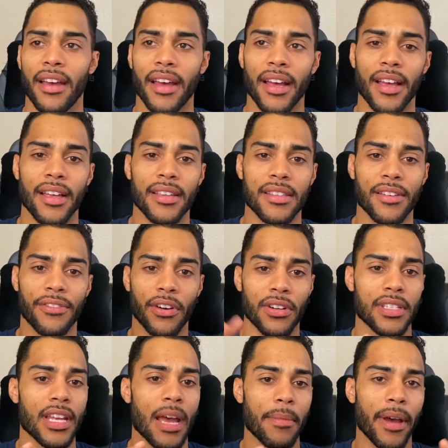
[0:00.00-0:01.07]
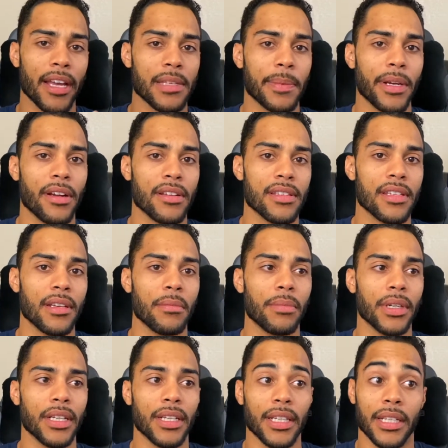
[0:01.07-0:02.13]
as the first time I experienced it,
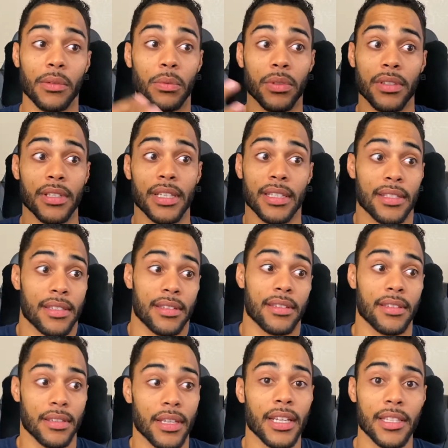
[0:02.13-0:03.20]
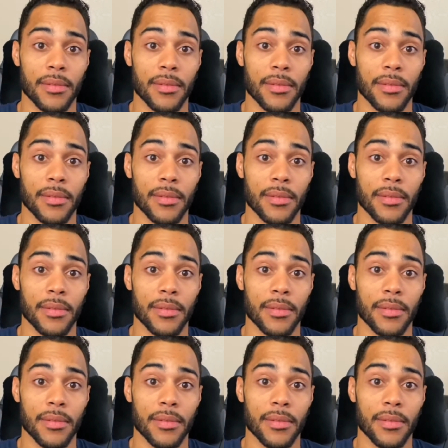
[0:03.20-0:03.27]
but it's